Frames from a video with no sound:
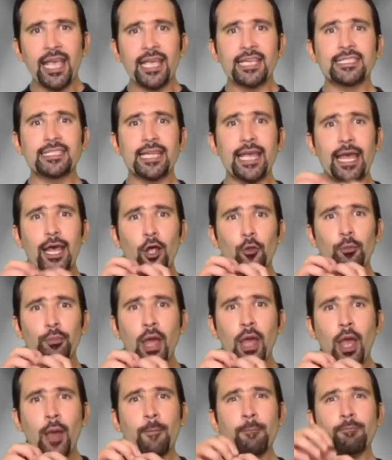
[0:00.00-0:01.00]
is to help
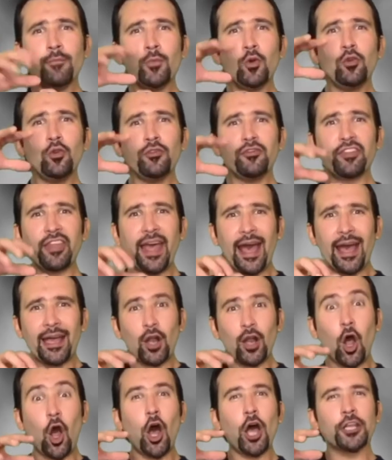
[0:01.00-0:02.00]
move that
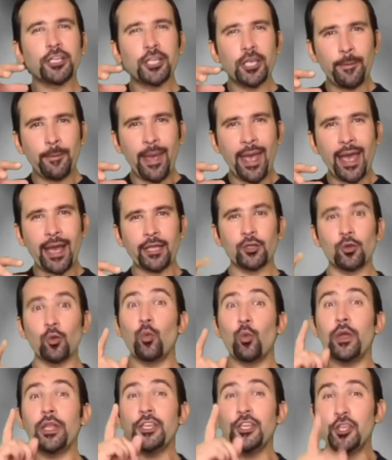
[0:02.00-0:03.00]
on command
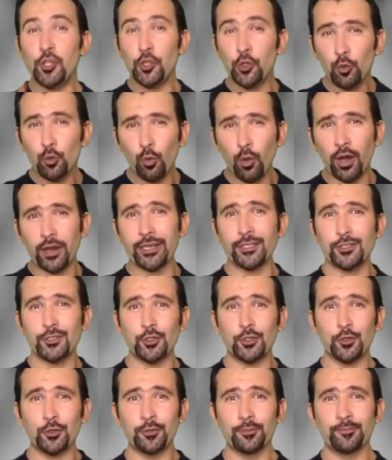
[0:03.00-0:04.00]
when you want it
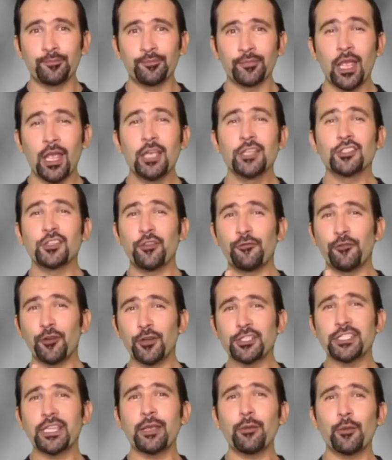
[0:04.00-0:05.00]
to. So the
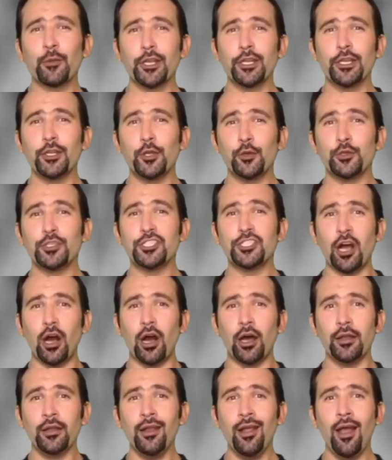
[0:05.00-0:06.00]
first thing we're gonna do is
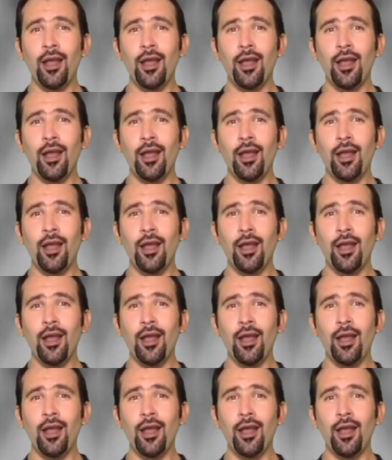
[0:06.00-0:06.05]
yawn